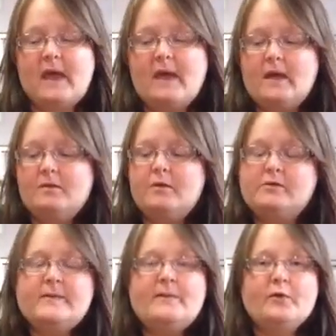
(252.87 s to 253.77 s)
and
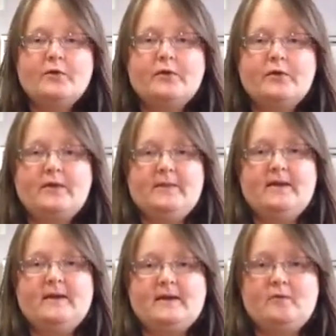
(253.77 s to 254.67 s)
most people look at
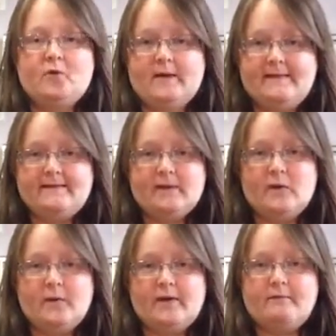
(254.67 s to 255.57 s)
me like I'm crazy
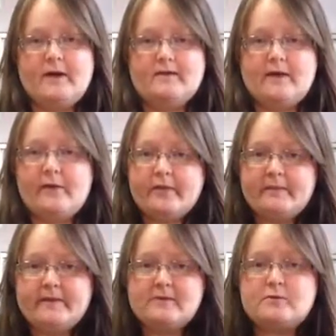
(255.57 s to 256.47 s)
whenever I tell
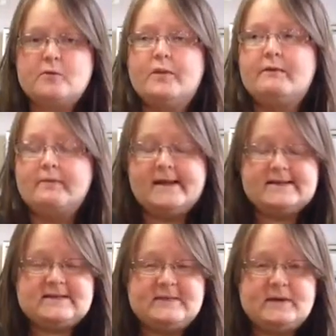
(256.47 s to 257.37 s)
them this or whenever they
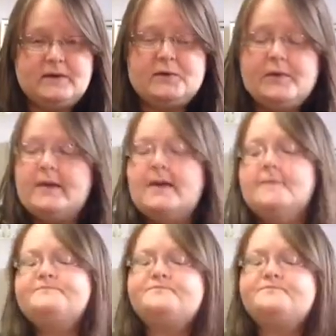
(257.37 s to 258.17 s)
see me doing it.